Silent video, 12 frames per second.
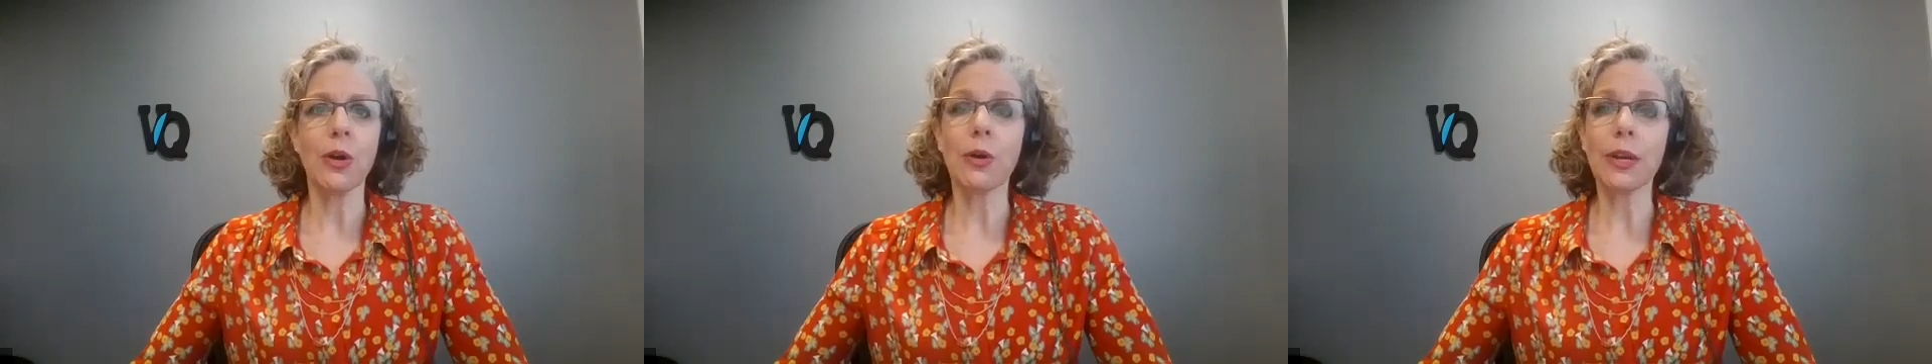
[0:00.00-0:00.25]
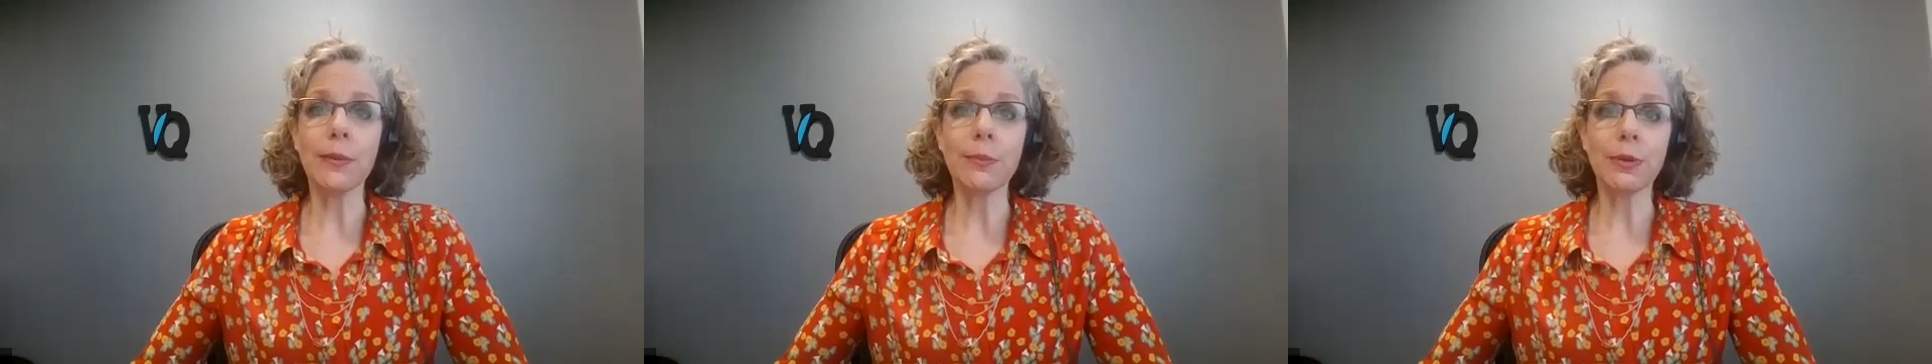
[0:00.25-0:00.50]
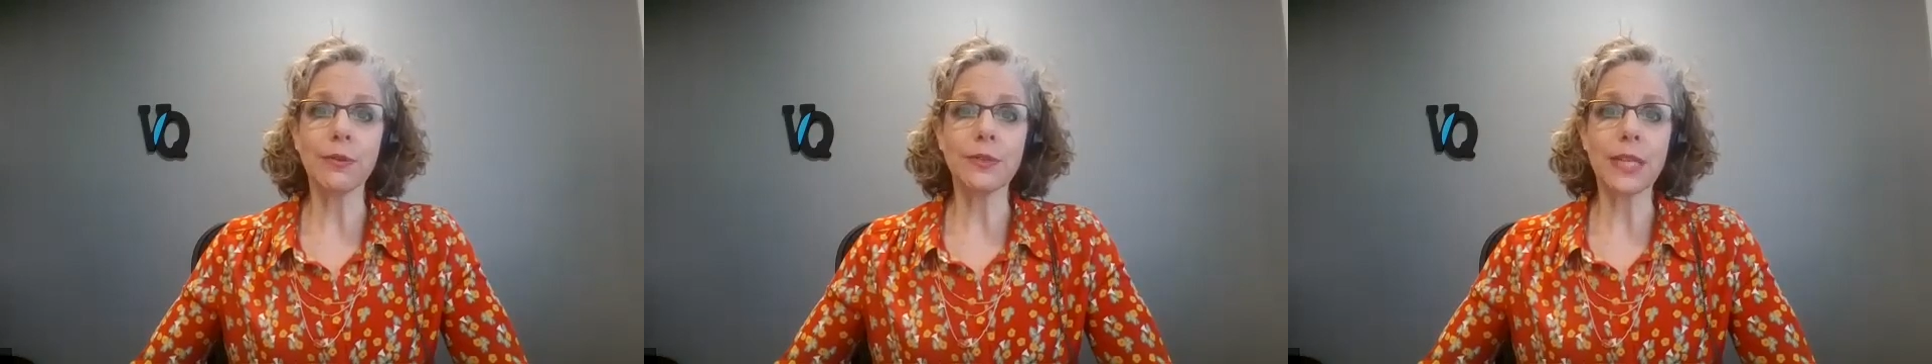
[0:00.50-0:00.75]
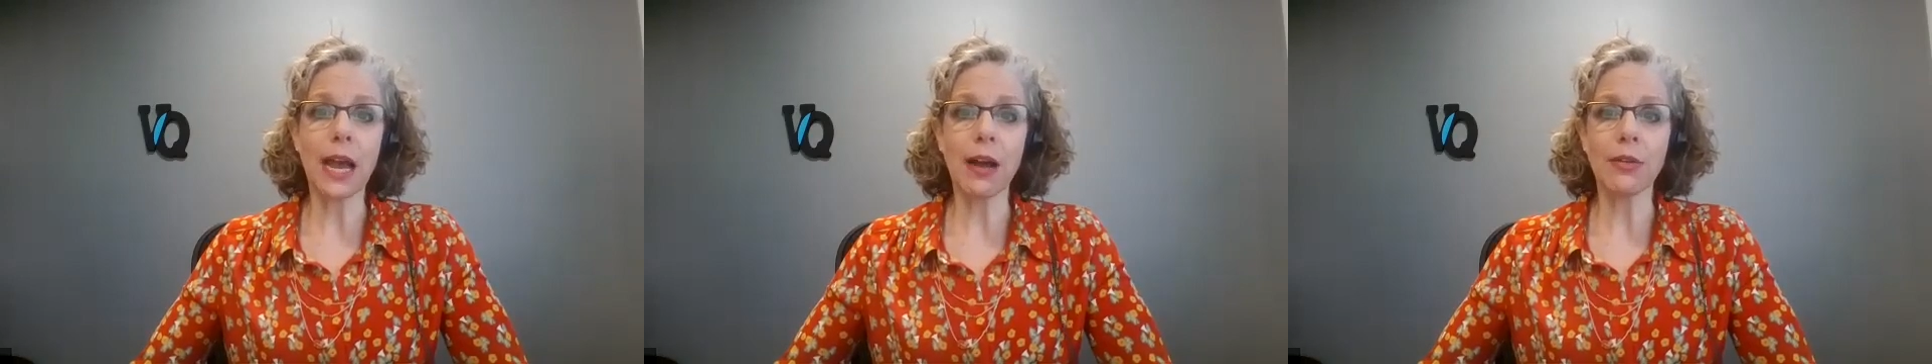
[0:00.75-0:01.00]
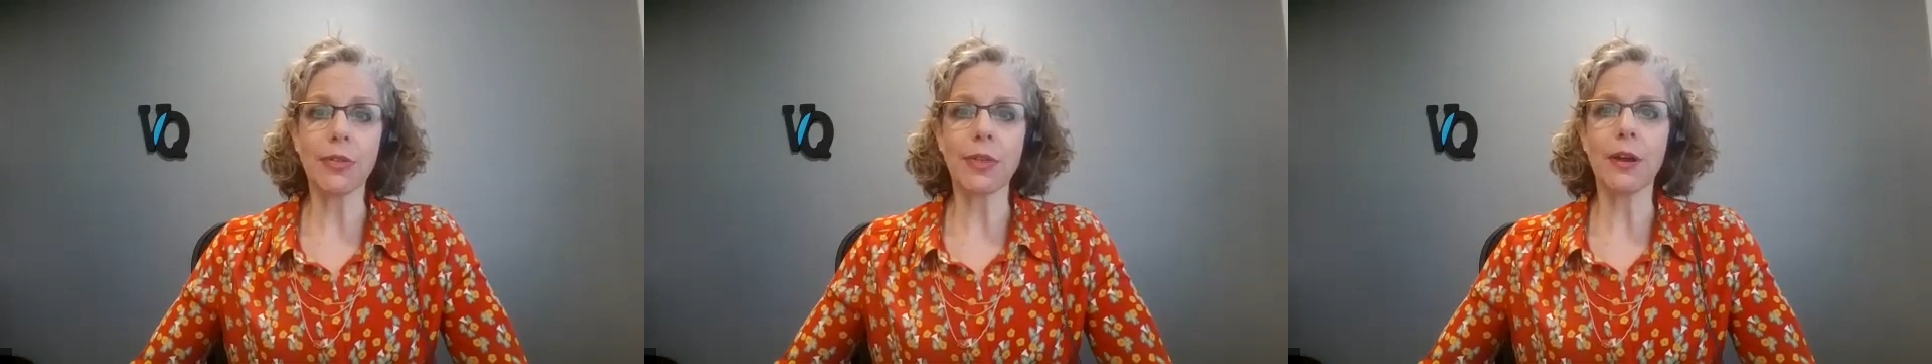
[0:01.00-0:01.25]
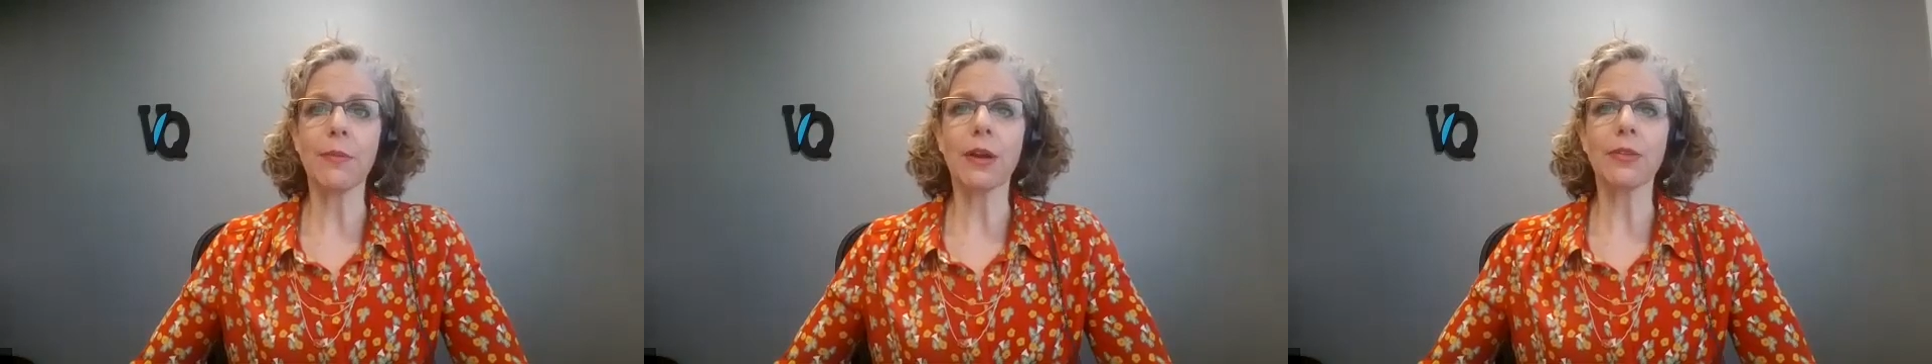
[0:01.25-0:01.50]
or improved health
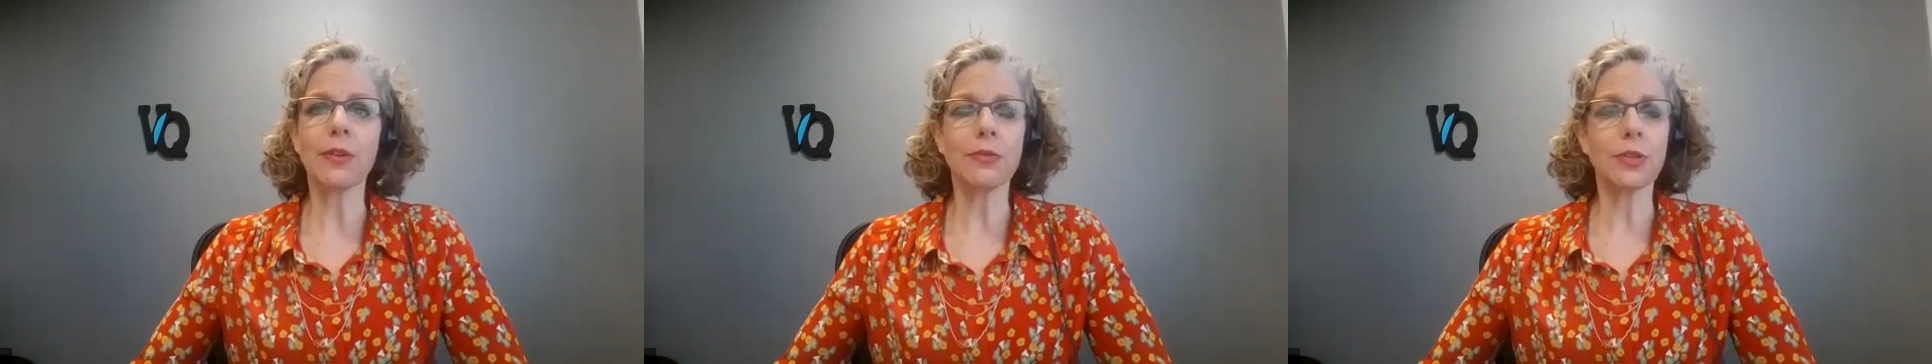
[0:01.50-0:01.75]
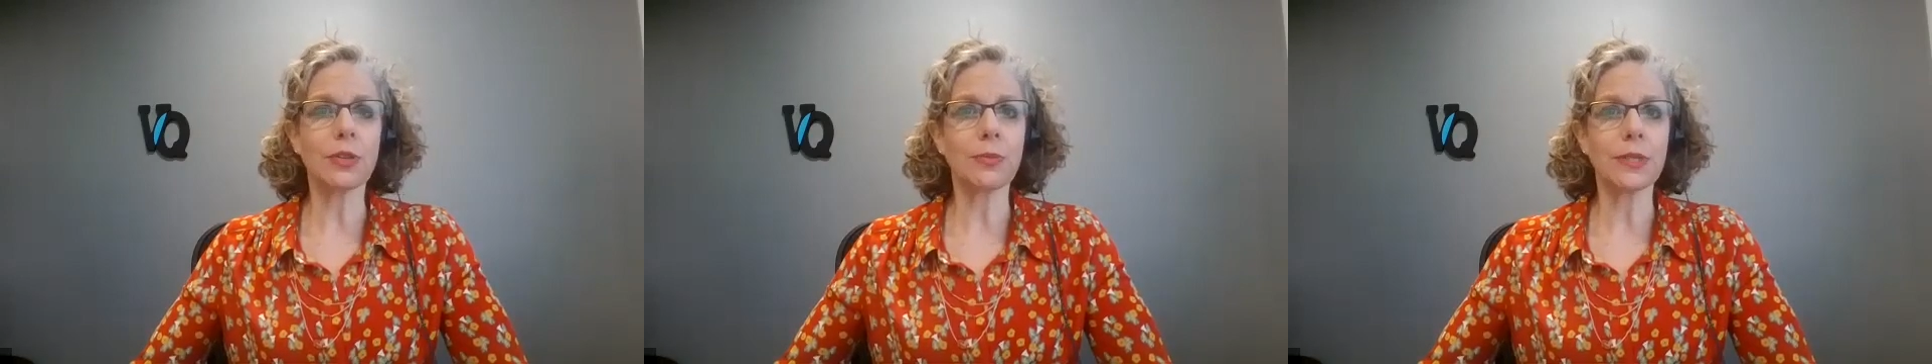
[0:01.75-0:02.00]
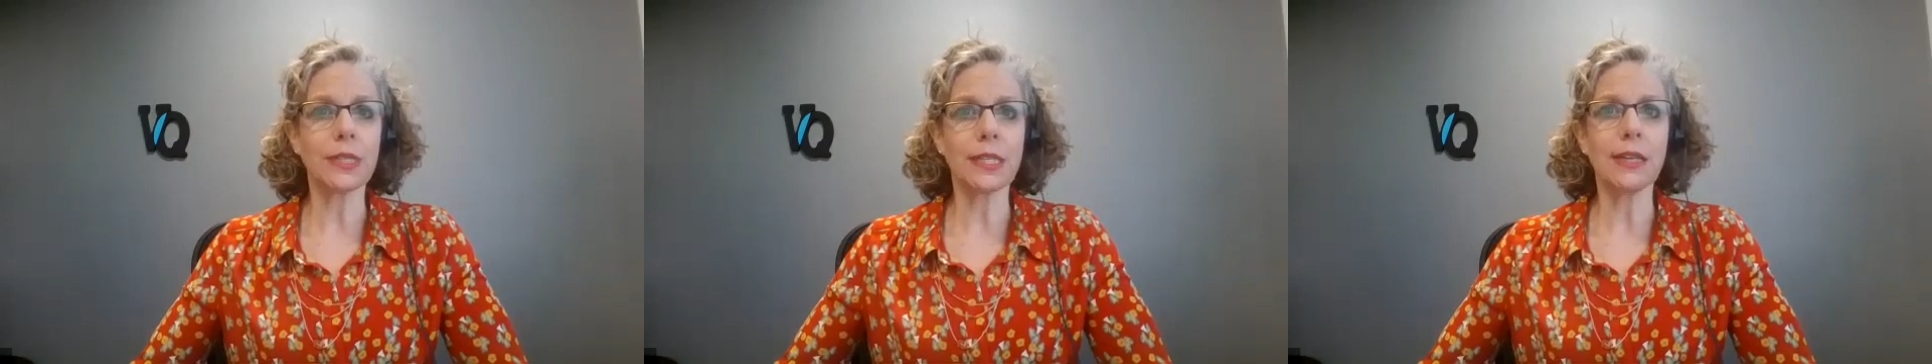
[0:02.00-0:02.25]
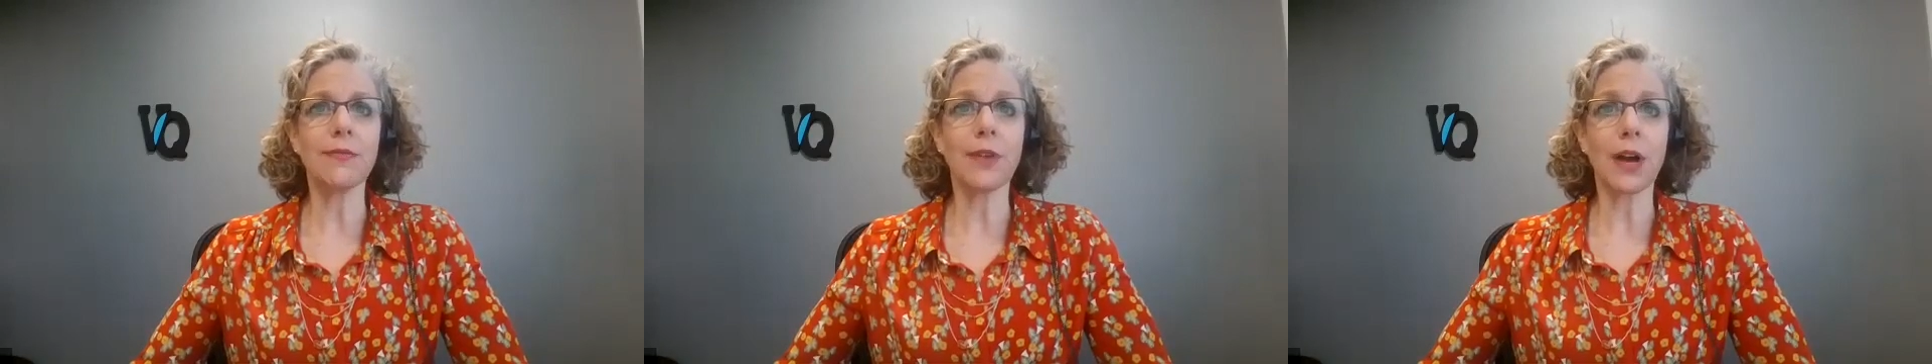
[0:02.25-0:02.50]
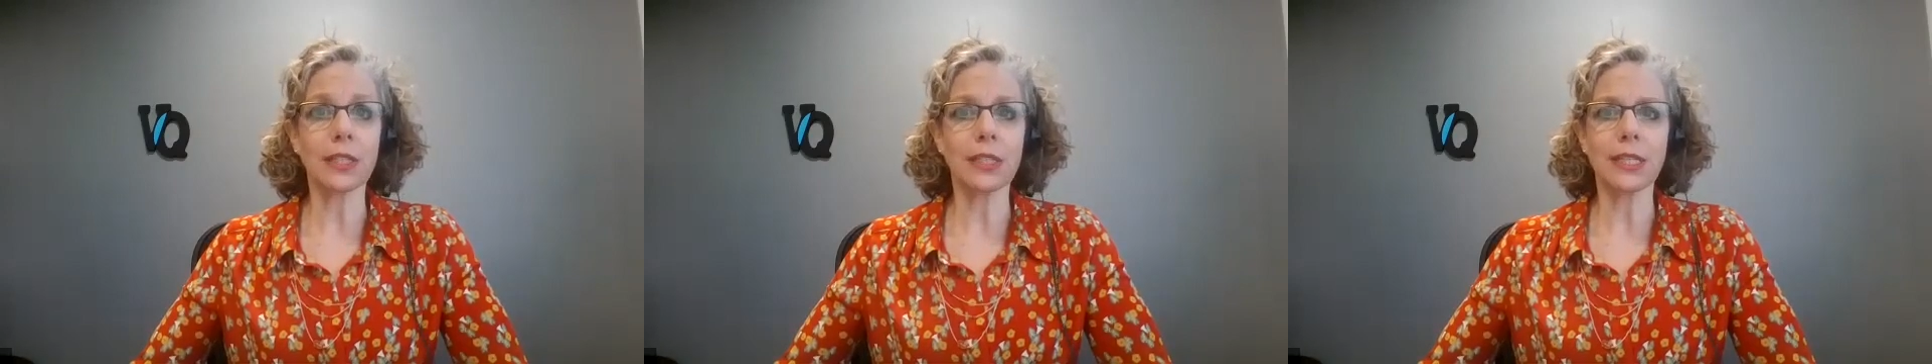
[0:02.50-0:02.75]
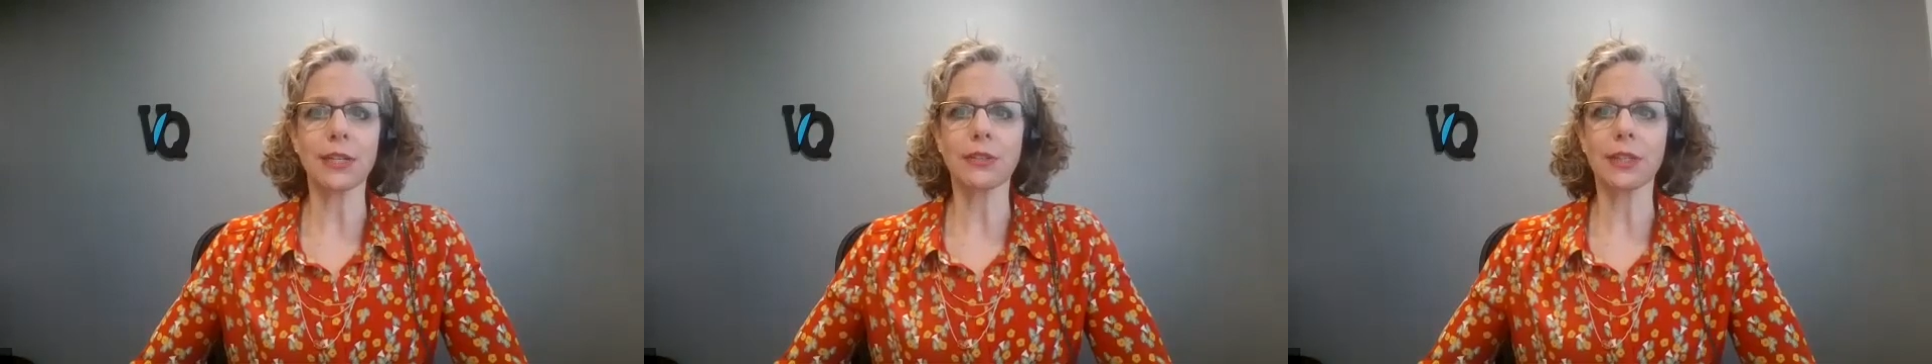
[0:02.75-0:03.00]
among those who receive
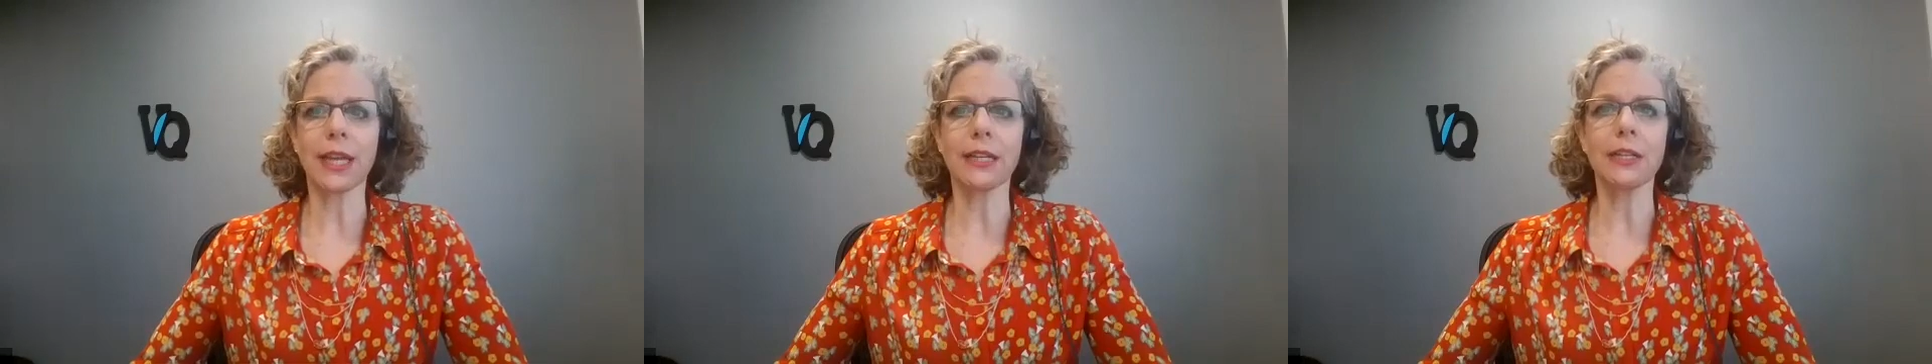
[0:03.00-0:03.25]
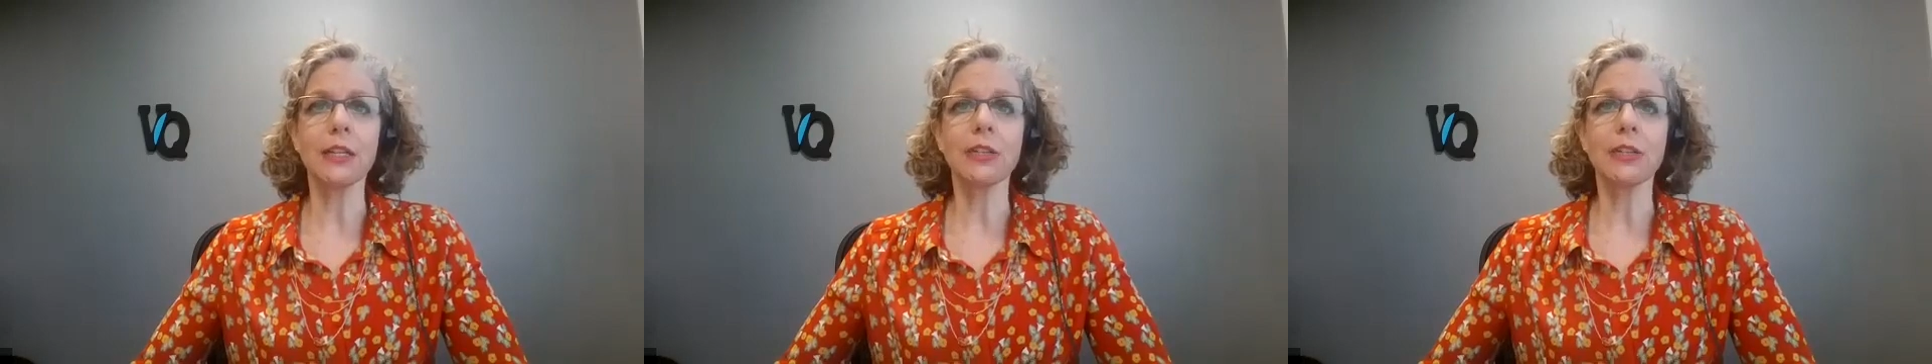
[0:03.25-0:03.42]
volunteer led